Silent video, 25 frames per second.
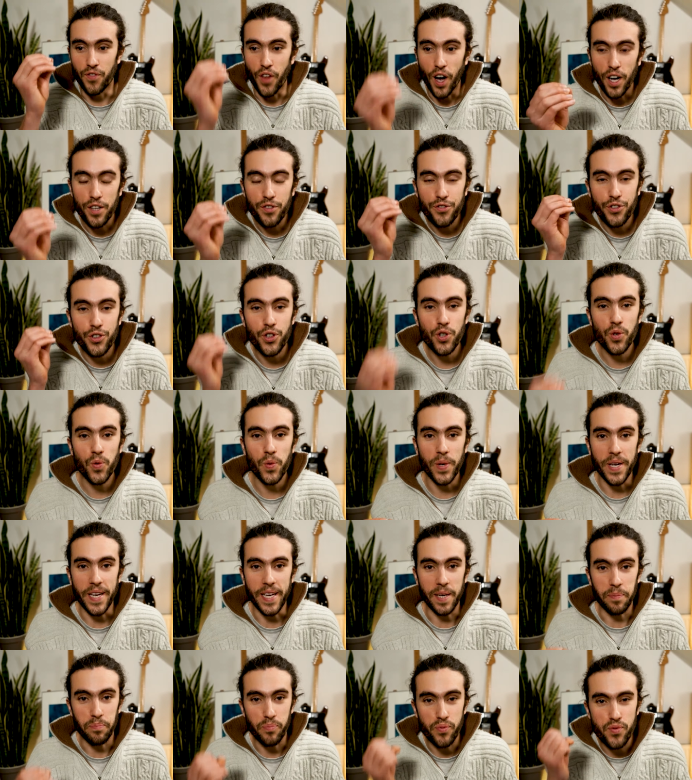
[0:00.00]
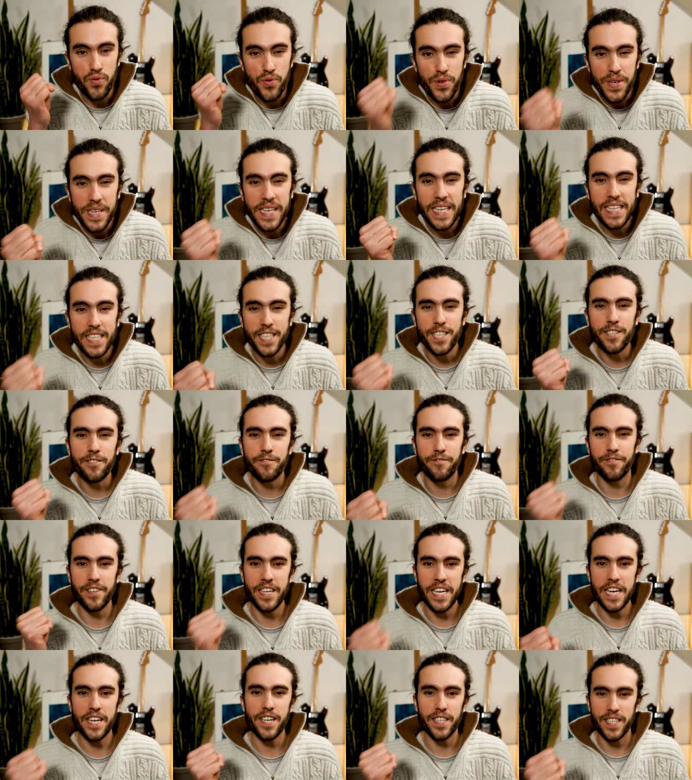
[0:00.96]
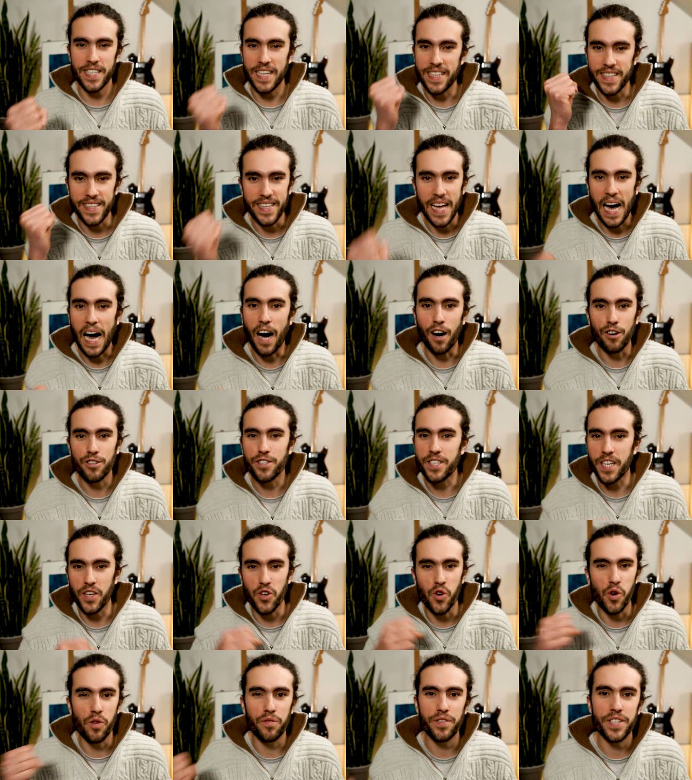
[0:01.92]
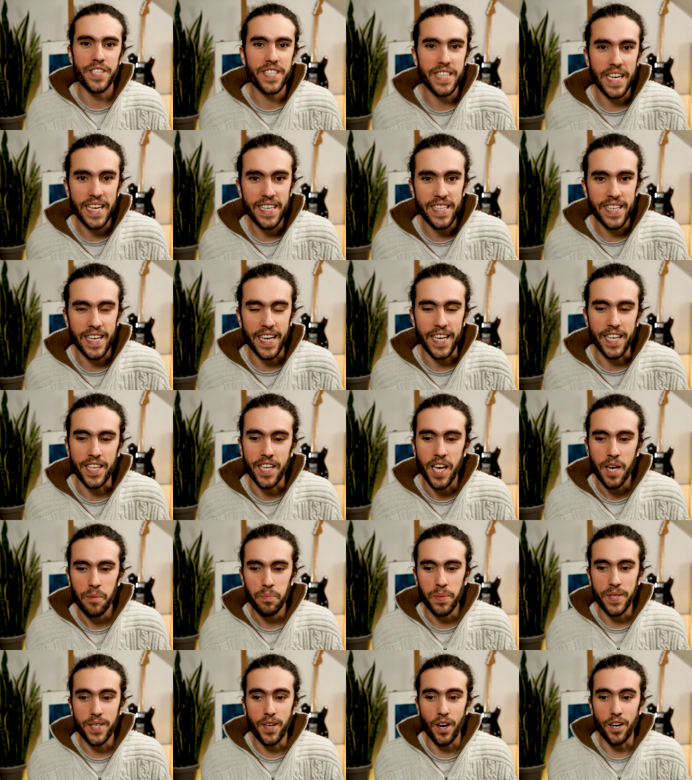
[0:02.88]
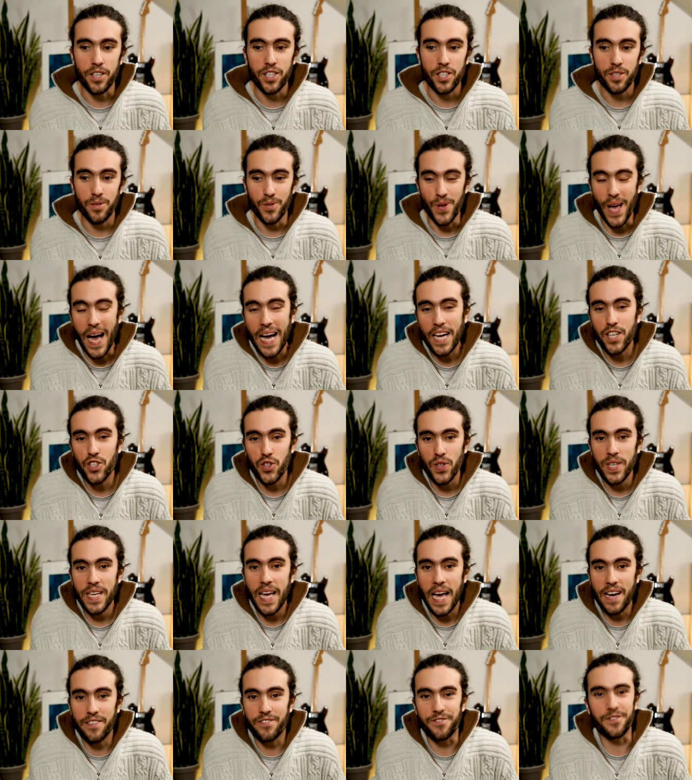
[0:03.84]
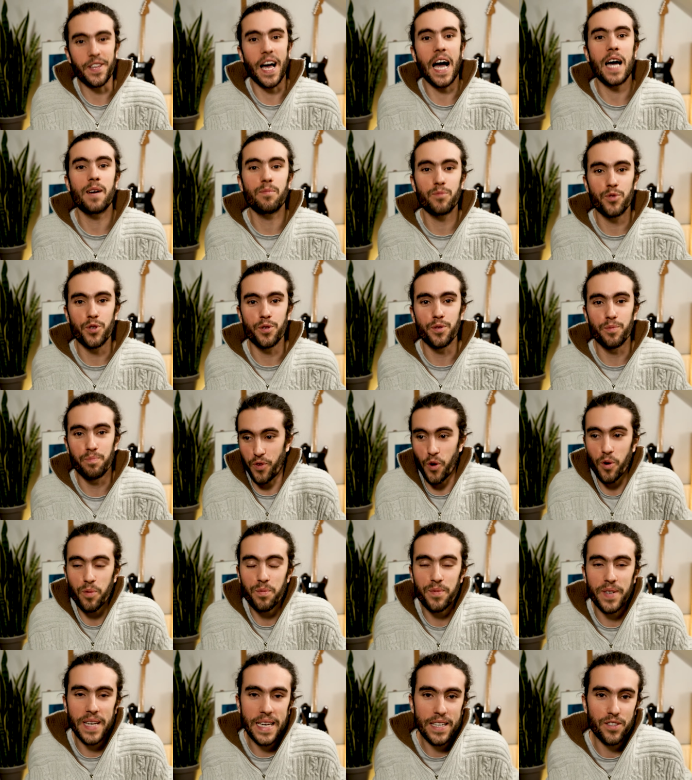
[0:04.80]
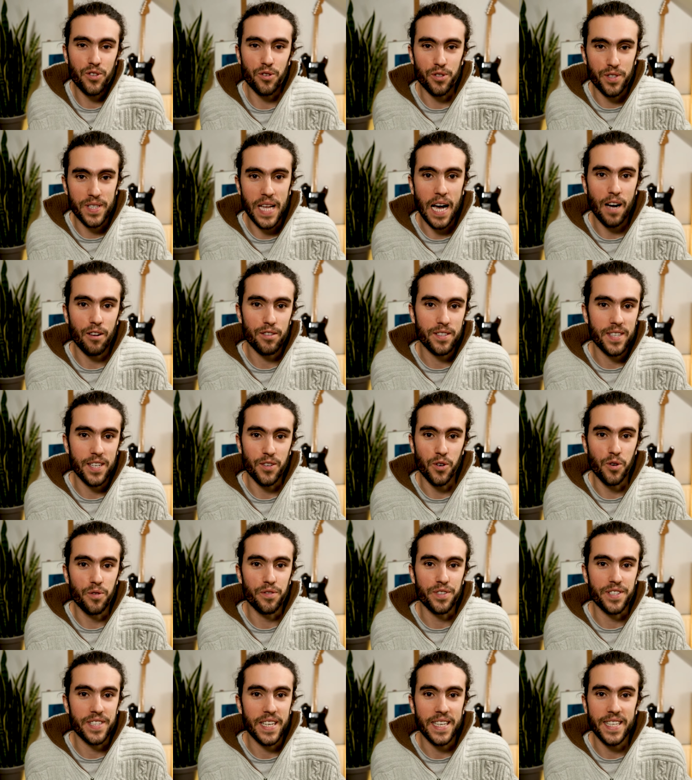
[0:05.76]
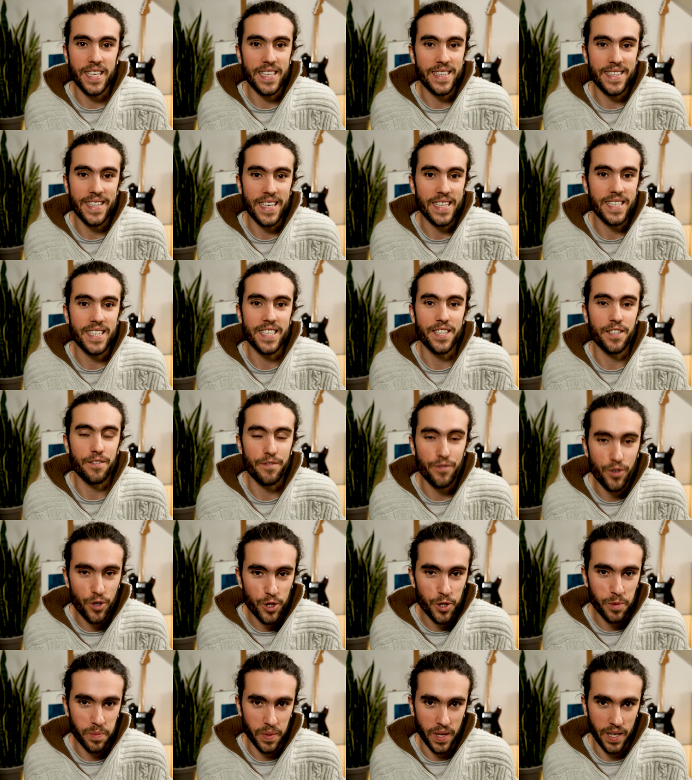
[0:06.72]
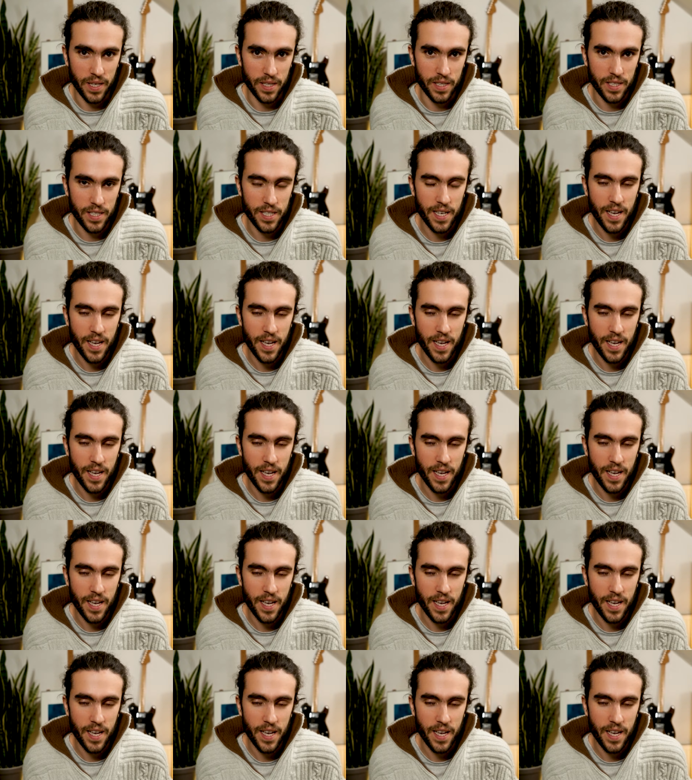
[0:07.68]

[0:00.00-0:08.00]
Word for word: Not doing breeds fears and doubts and overthinking because you actually have time to formulate those doubts and overthinking things in the first place.